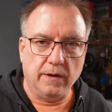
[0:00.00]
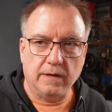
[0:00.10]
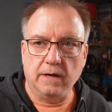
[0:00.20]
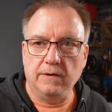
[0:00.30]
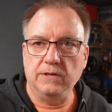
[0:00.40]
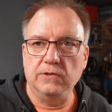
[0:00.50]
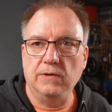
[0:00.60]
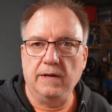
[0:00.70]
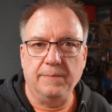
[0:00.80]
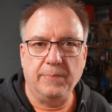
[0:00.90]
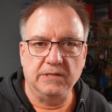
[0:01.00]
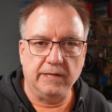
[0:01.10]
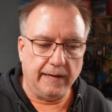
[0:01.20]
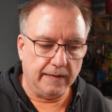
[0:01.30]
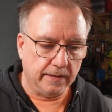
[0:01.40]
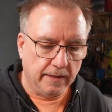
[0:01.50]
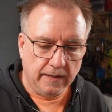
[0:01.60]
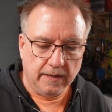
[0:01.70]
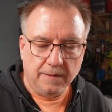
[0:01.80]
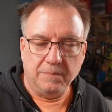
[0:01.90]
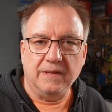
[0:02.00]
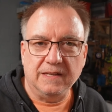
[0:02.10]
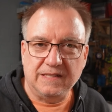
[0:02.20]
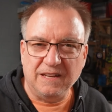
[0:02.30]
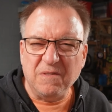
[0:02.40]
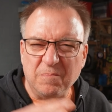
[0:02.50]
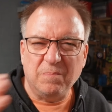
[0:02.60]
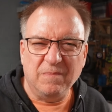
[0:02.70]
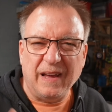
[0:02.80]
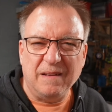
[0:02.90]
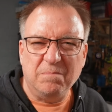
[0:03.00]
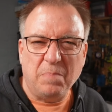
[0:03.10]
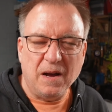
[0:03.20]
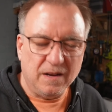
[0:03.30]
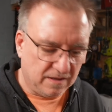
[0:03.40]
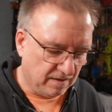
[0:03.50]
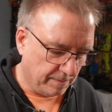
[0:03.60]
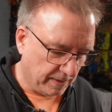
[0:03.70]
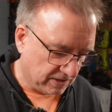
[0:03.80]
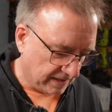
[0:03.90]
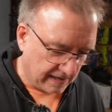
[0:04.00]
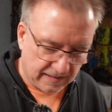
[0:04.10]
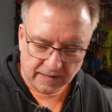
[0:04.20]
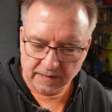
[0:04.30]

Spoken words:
I can only do like the budget end. But there's different parts of the budget end.